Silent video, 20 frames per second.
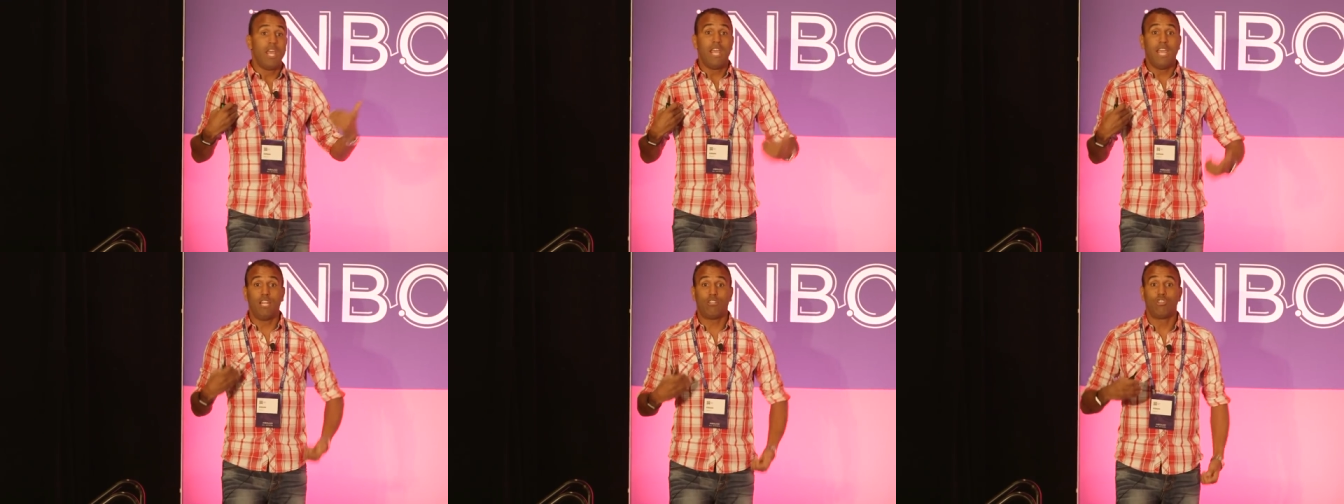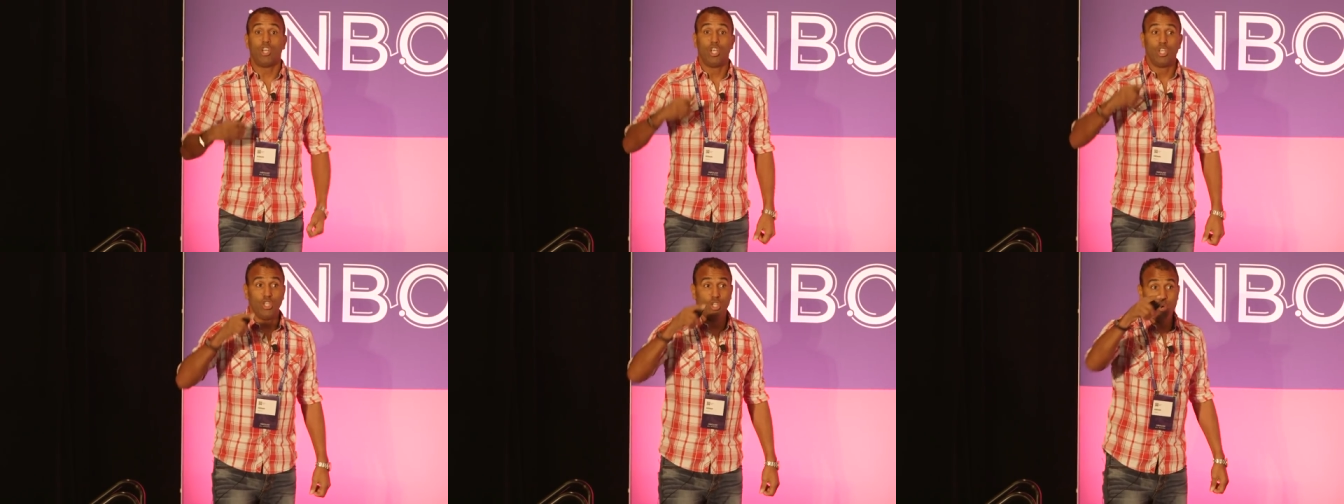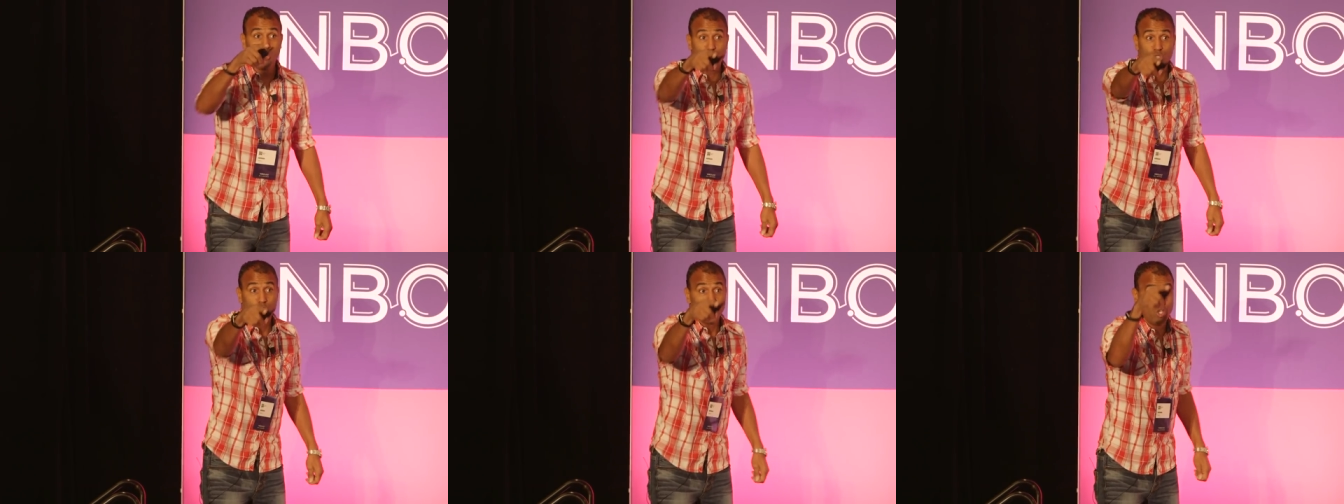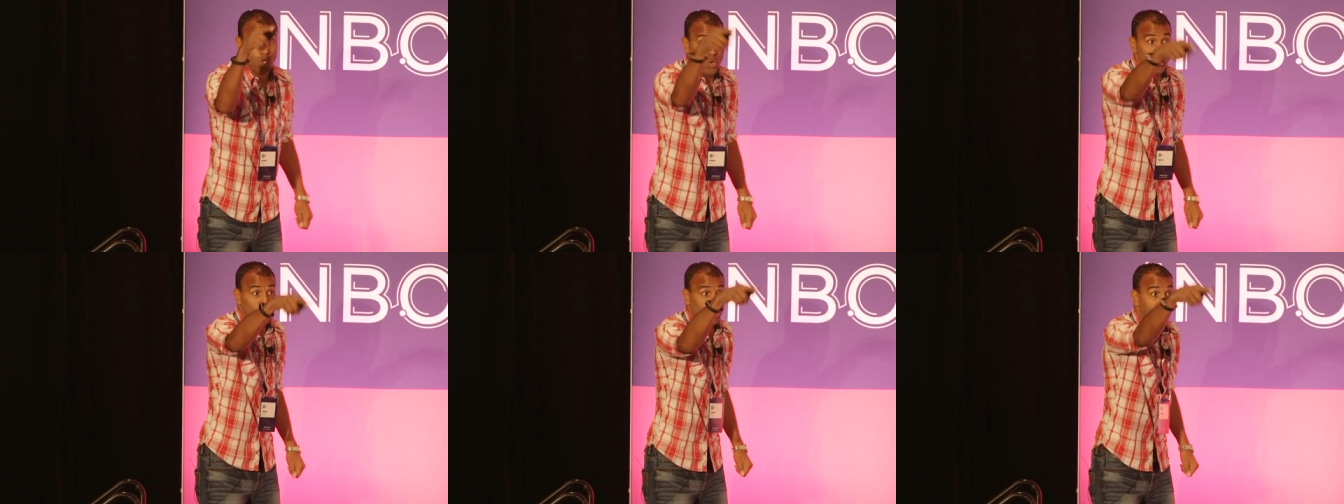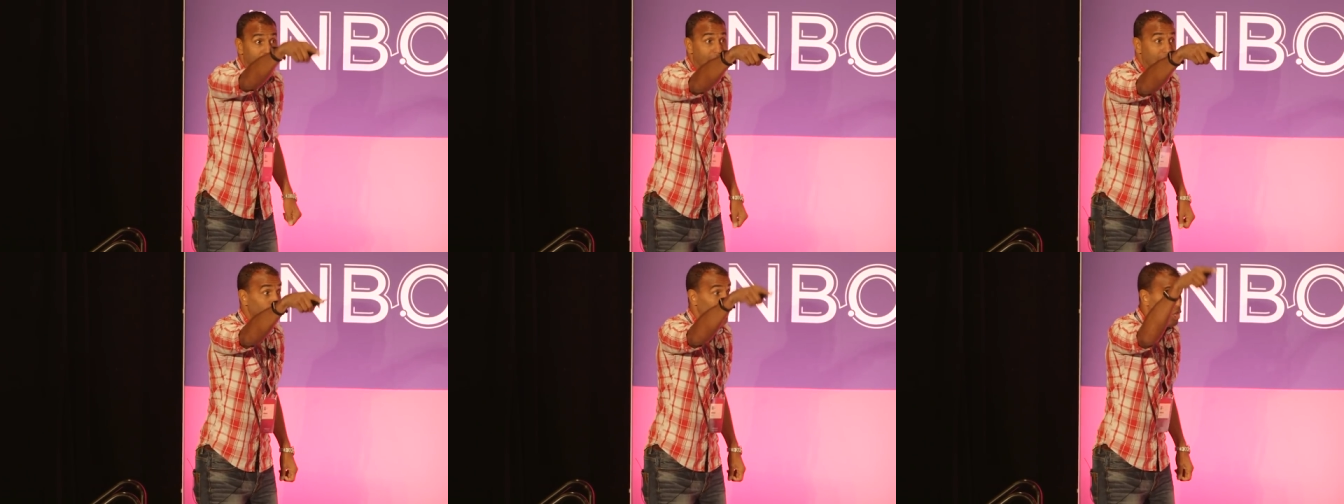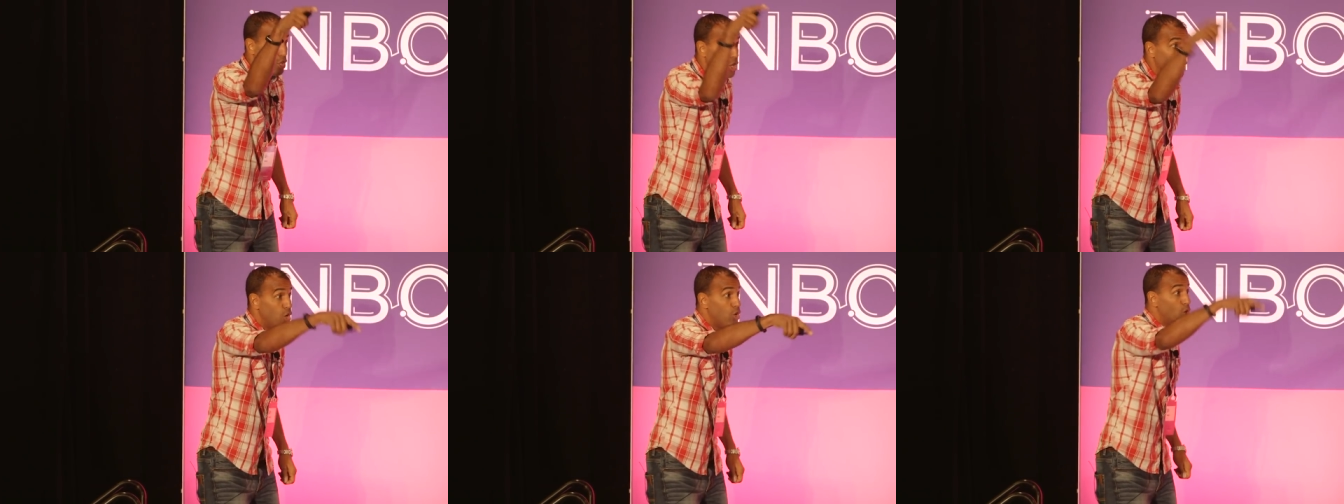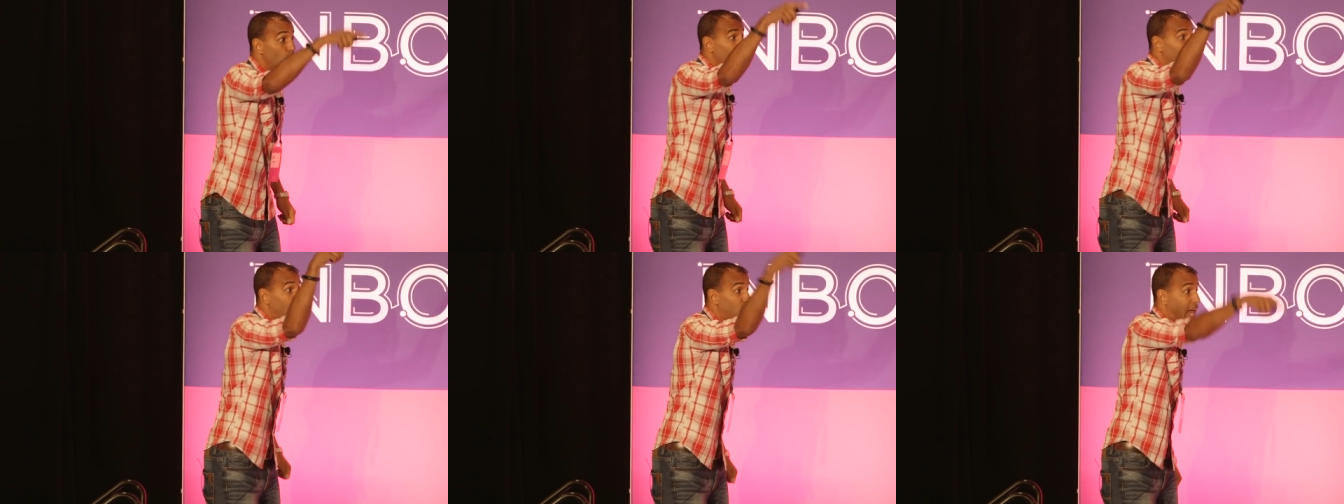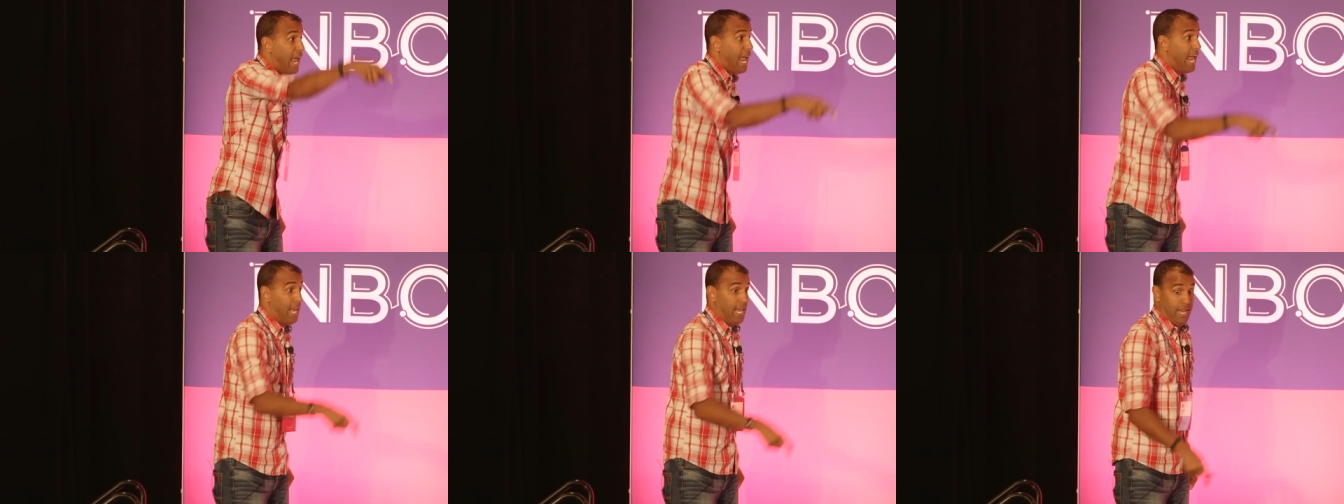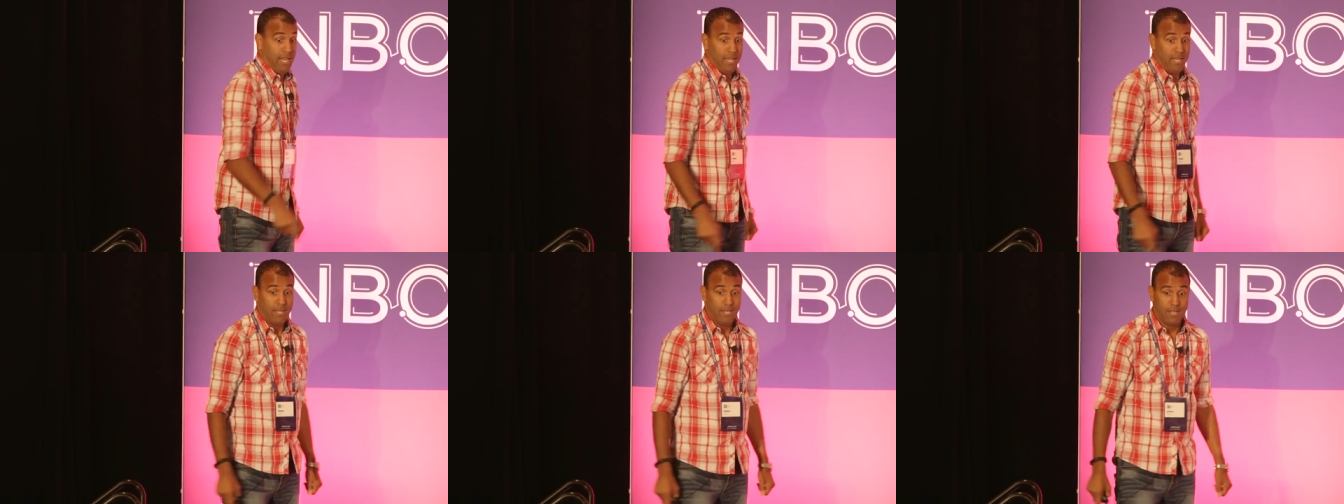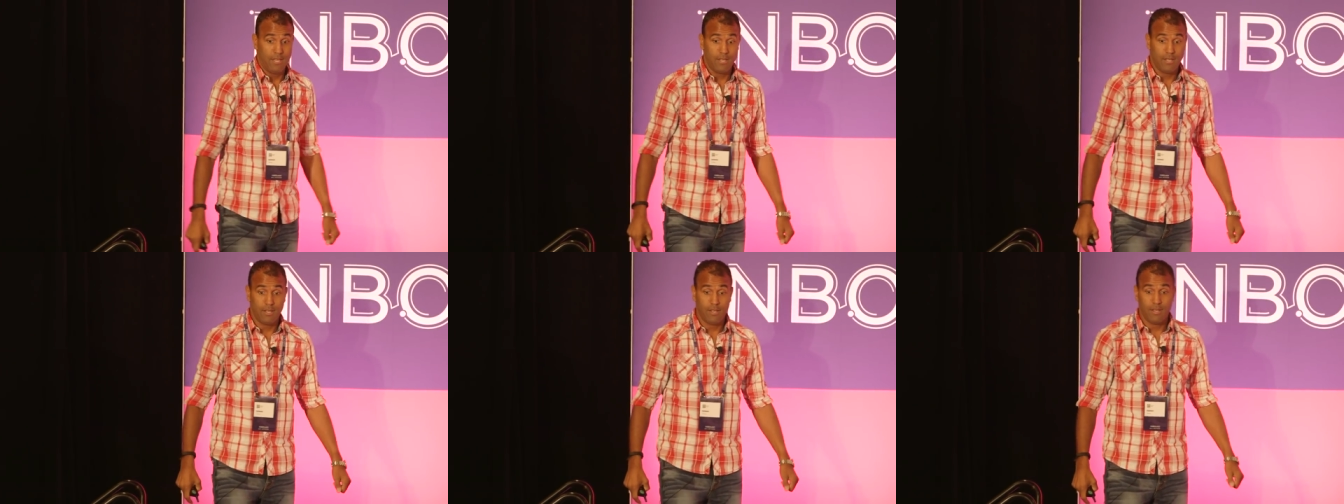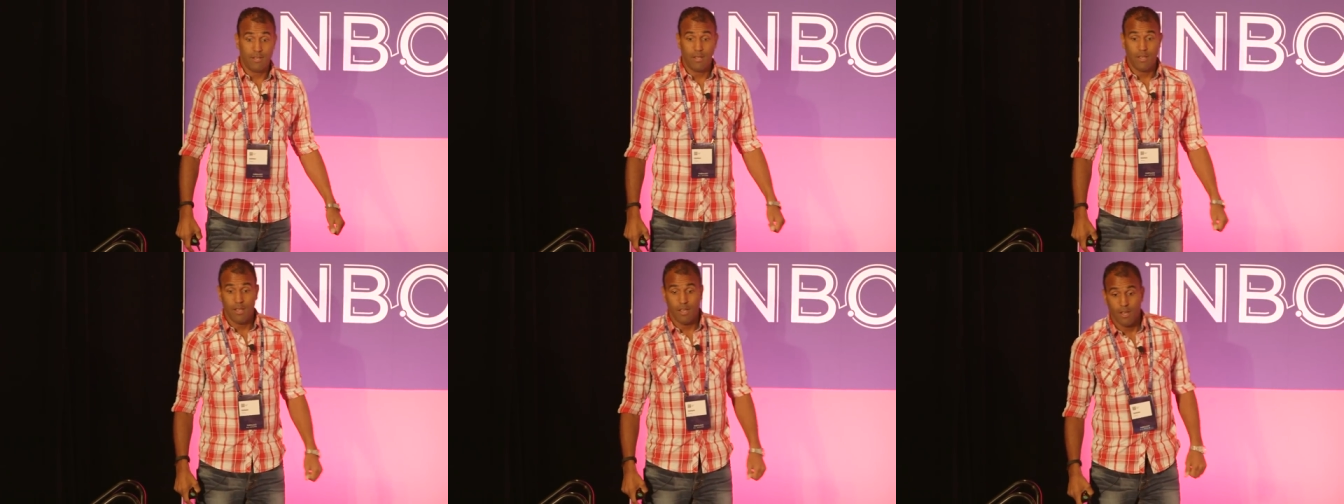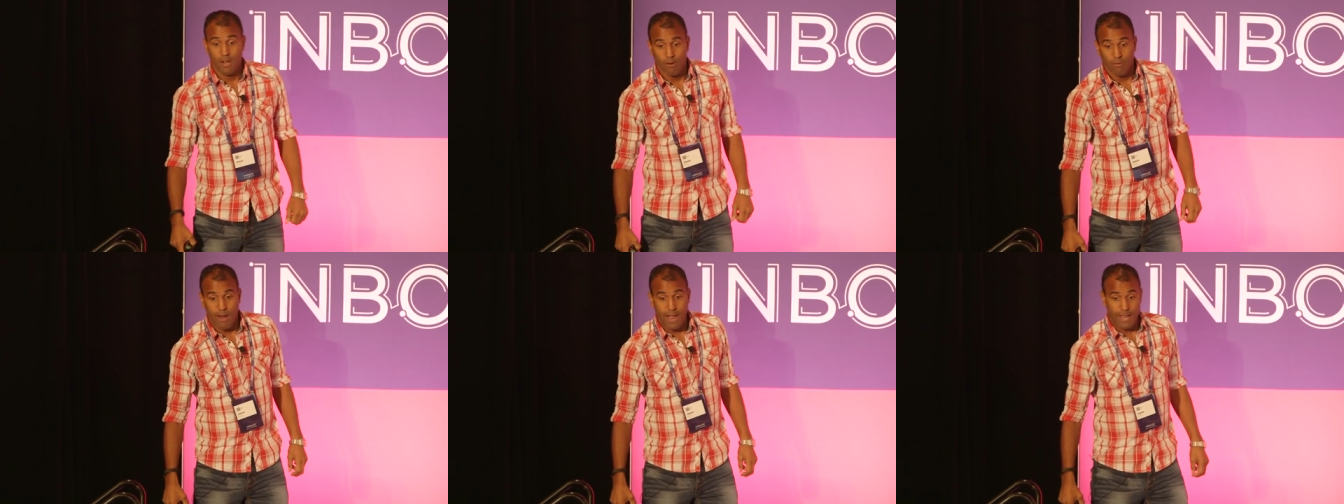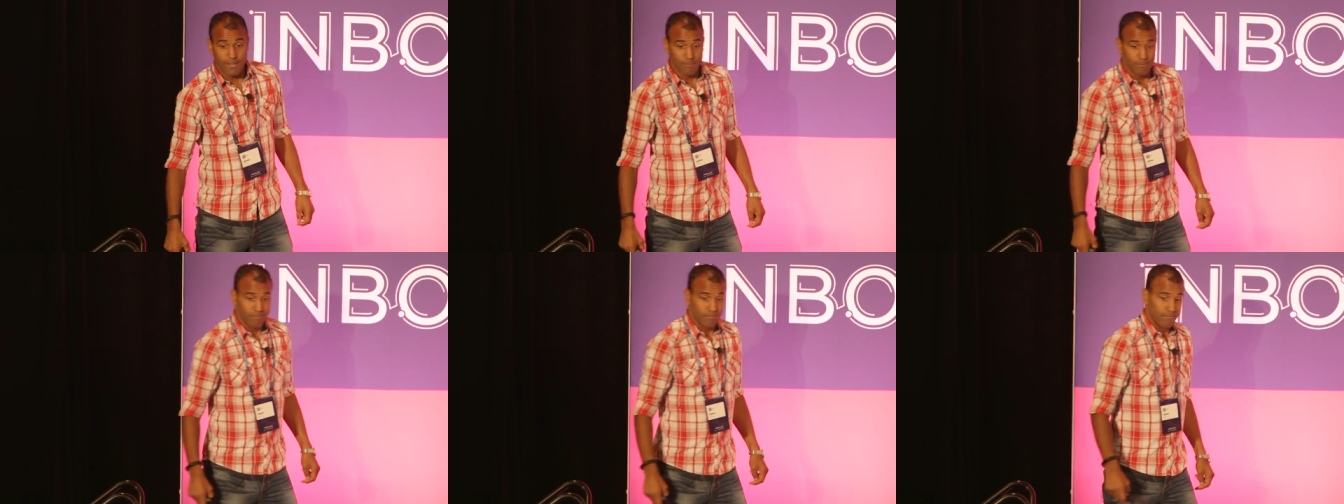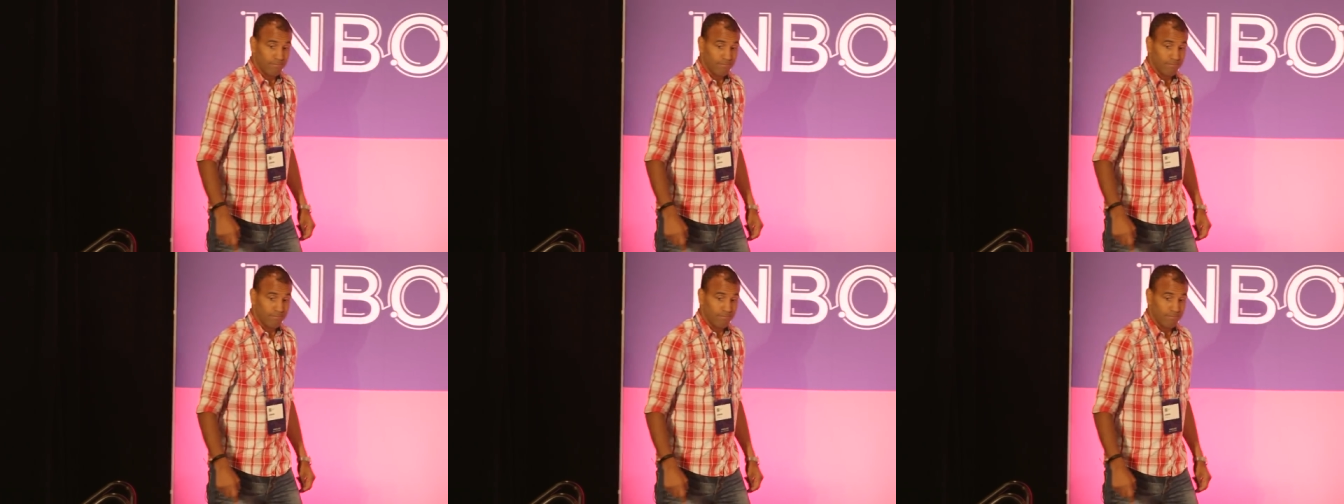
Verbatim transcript: It's you, t you said, you said, right?